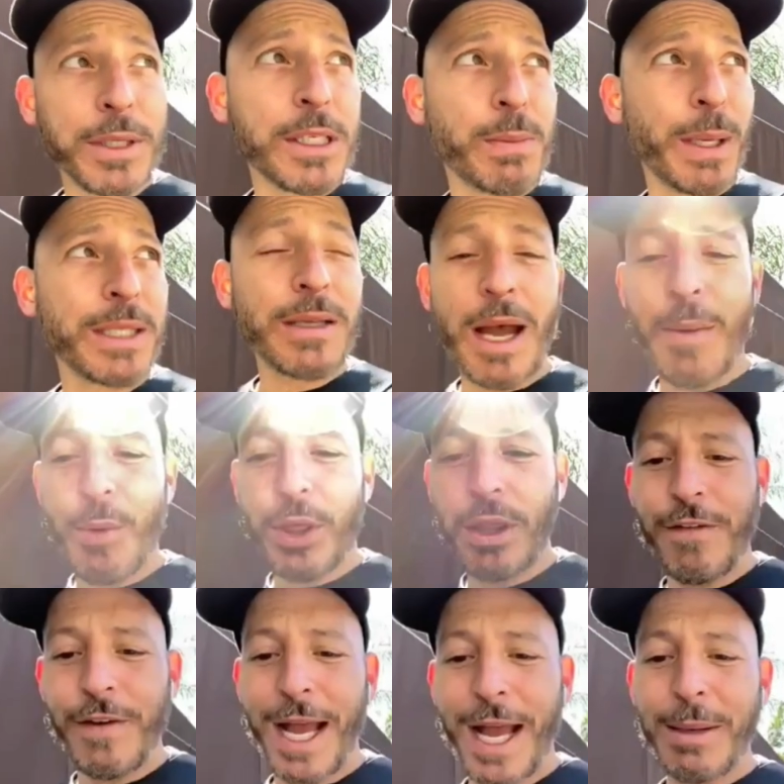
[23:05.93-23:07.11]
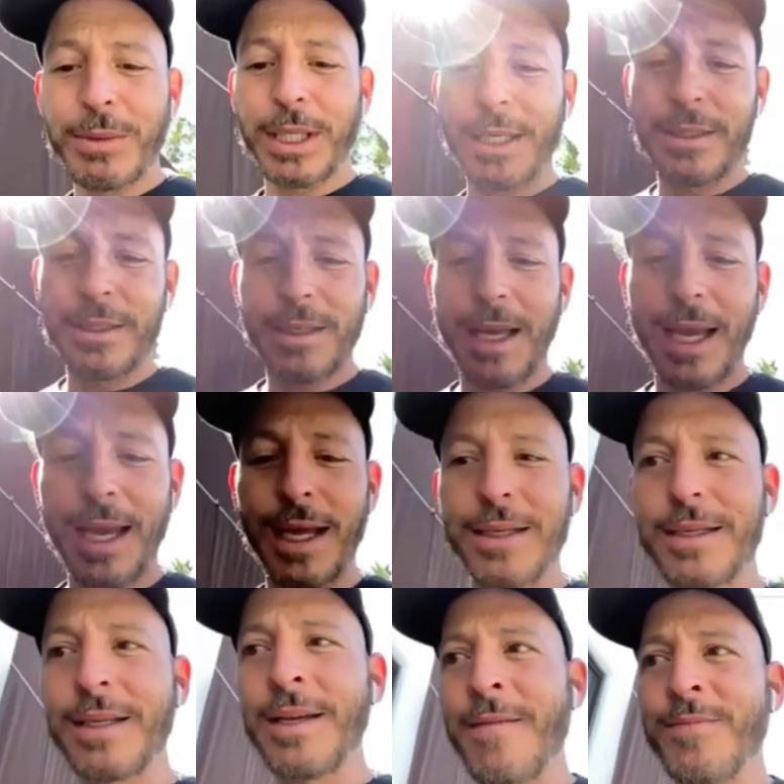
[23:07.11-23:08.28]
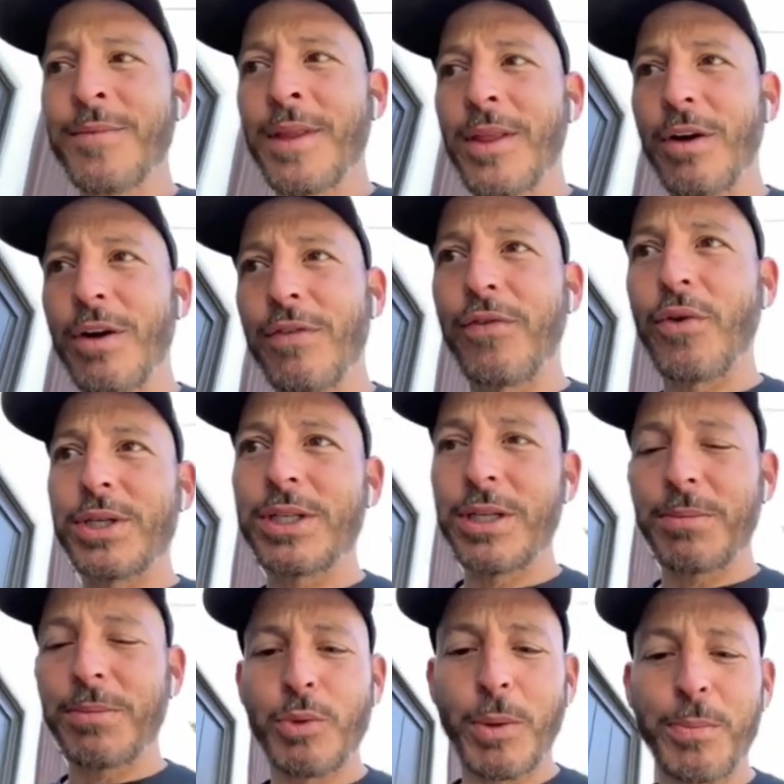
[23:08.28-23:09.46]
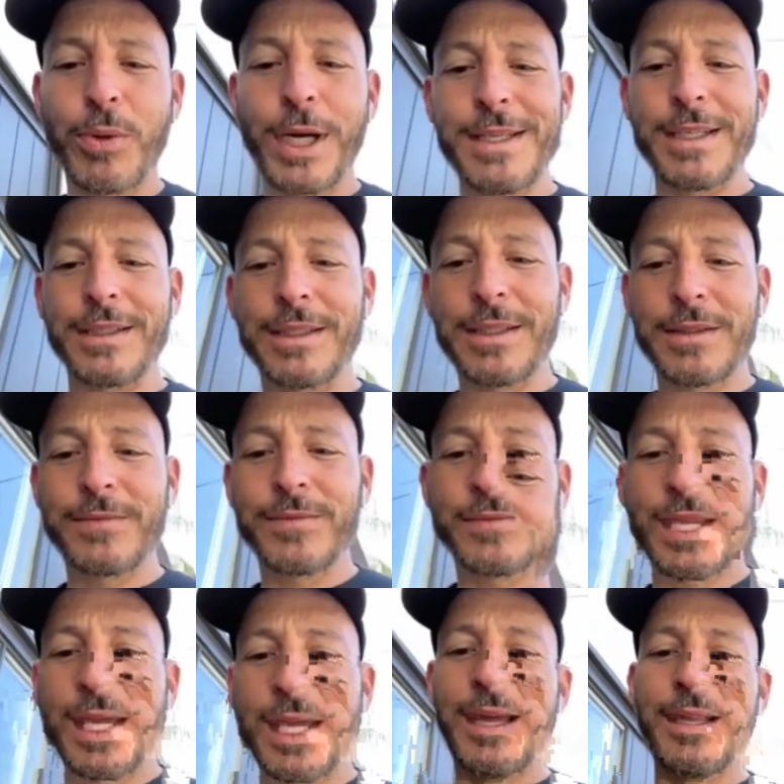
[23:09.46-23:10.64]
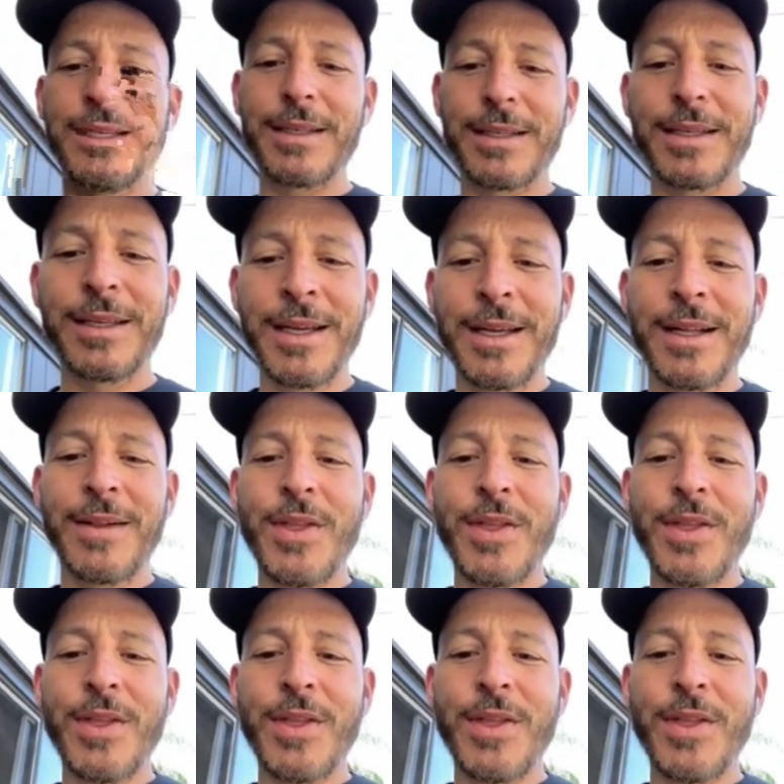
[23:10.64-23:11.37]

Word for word: forced to spend time with their family and they're forced to be more present and